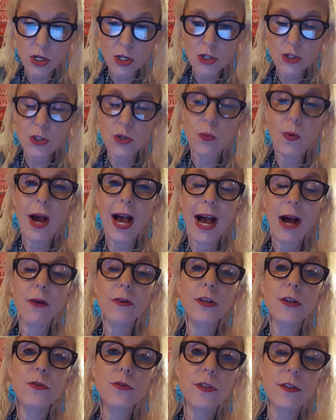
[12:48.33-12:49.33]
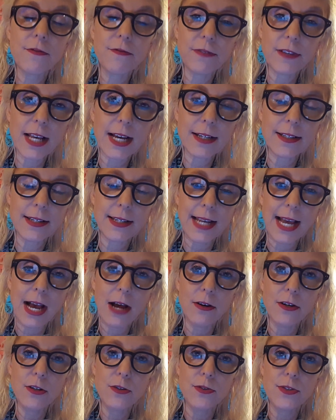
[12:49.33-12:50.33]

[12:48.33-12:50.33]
so, how do you deflect it? How do you